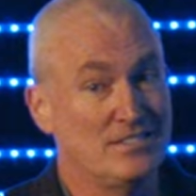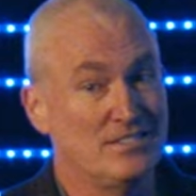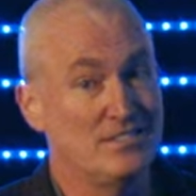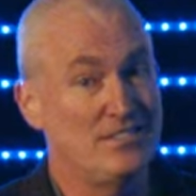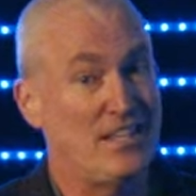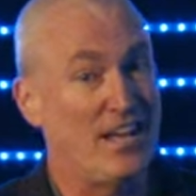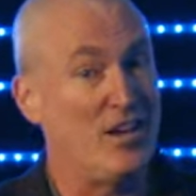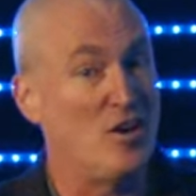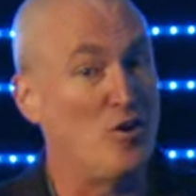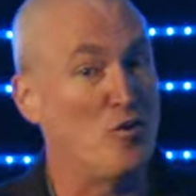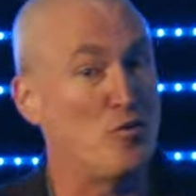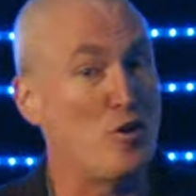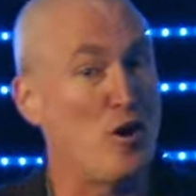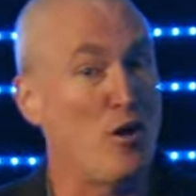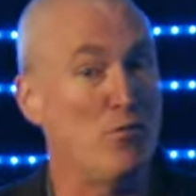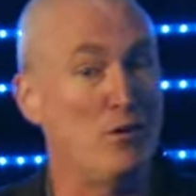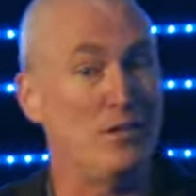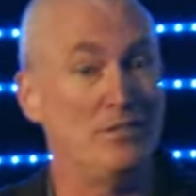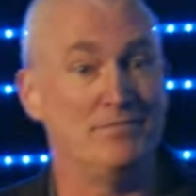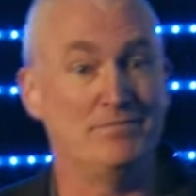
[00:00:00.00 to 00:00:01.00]
they don't
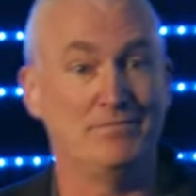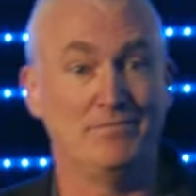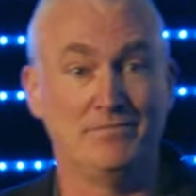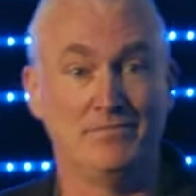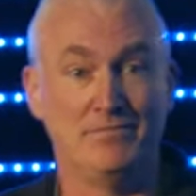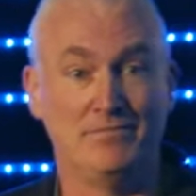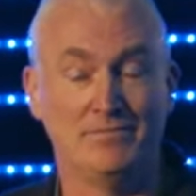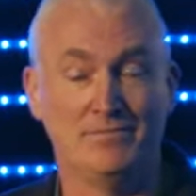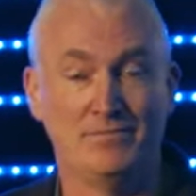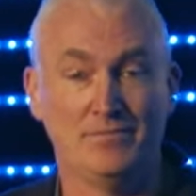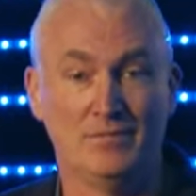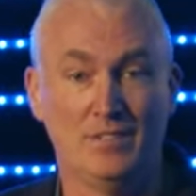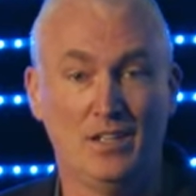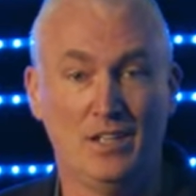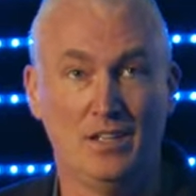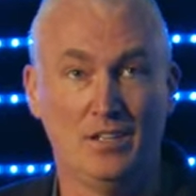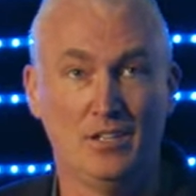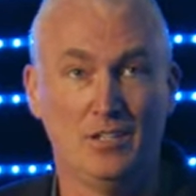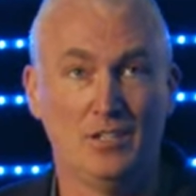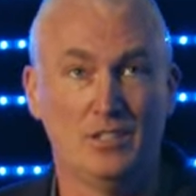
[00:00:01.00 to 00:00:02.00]
know it.
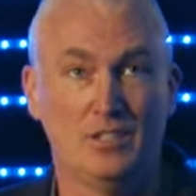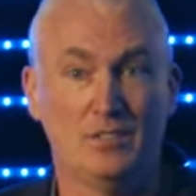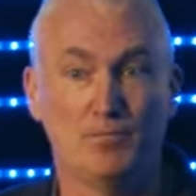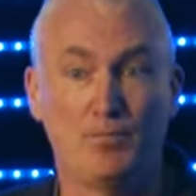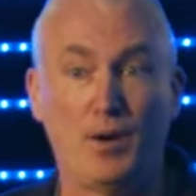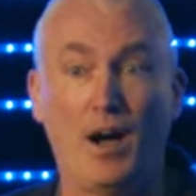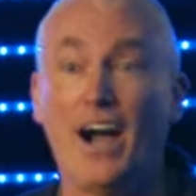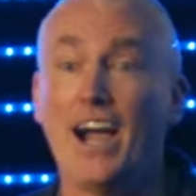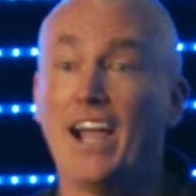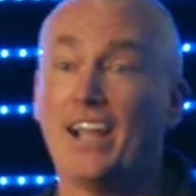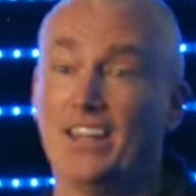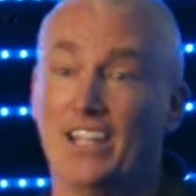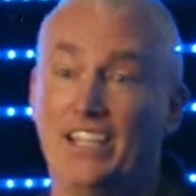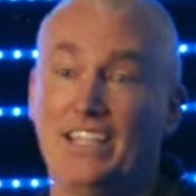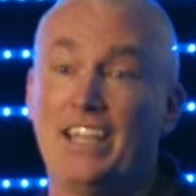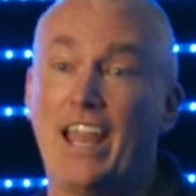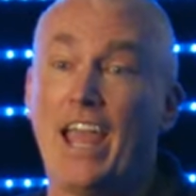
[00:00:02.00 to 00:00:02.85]
Pilate